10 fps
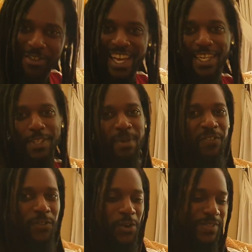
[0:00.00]
I was like, this is
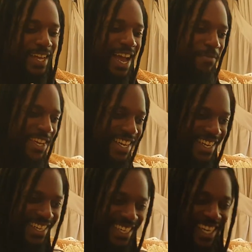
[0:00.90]
my 4th time
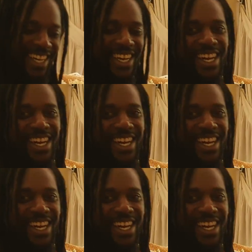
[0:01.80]
here.